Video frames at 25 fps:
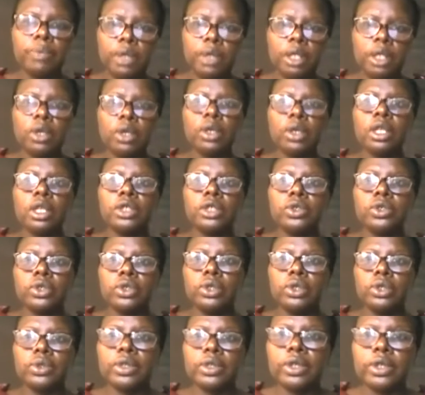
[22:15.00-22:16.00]
in order to
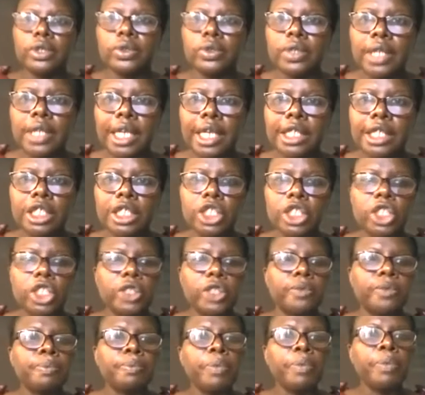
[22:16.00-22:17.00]
reduce
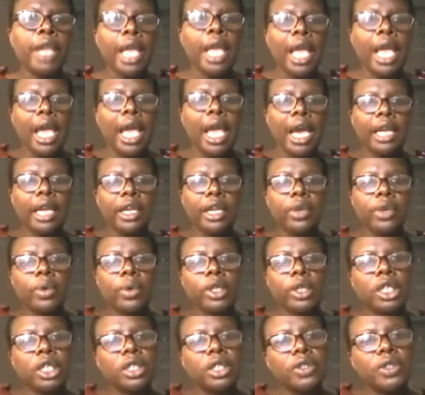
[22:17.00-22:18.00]
aerosolization. And then you
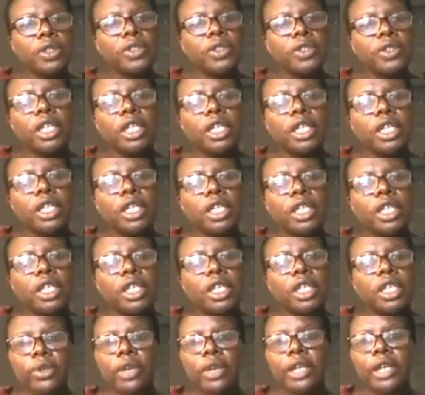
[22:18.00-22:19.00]
want to consider using
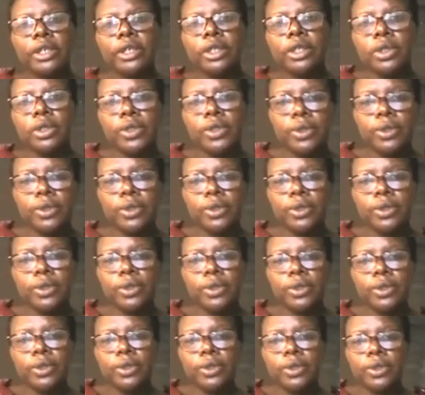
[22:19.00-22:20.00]
video laryngoscopy
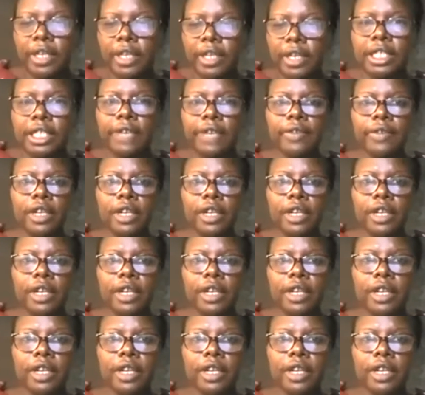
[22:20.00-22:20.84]
if it is available.